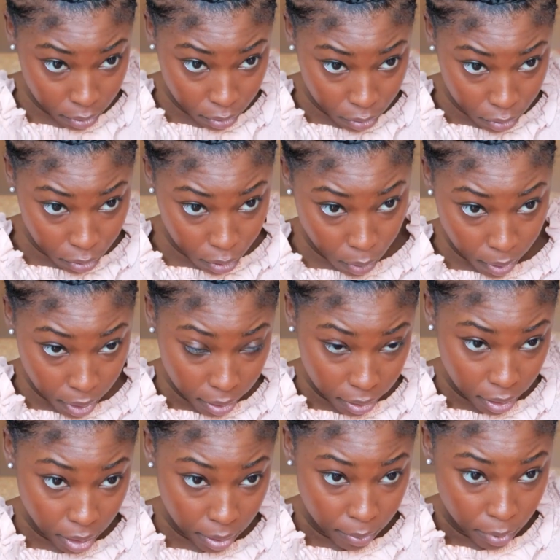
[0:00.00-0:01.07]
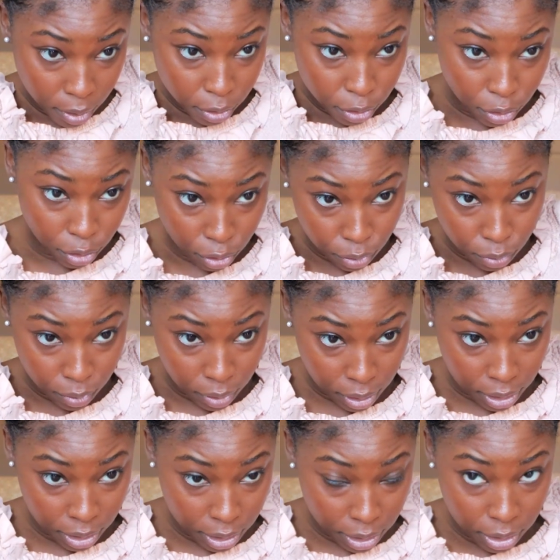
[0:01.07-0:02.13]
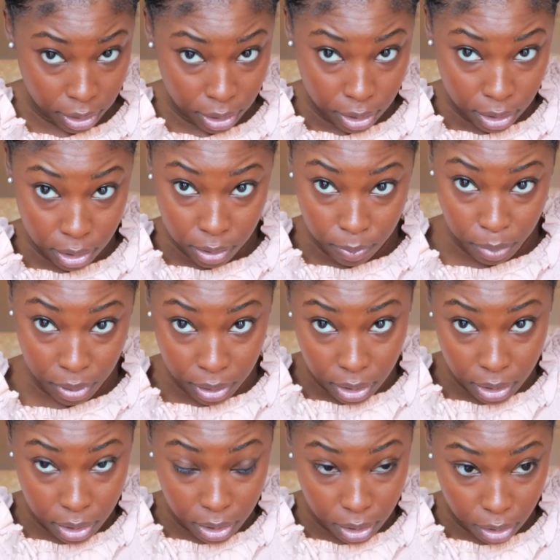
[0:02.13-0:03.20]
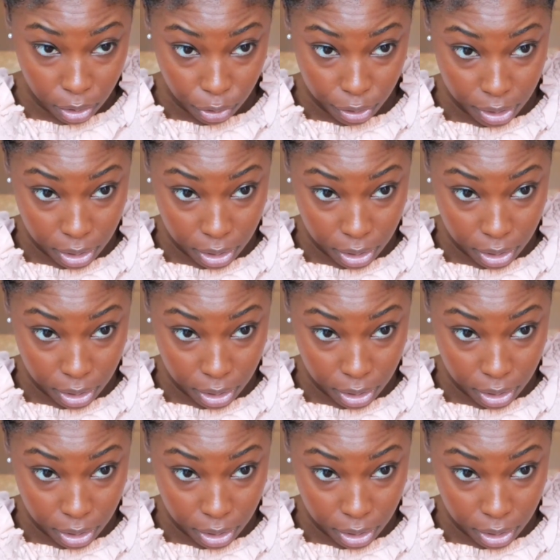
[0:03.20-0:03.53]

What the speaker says: So what I think I'm gonna do is split this into 3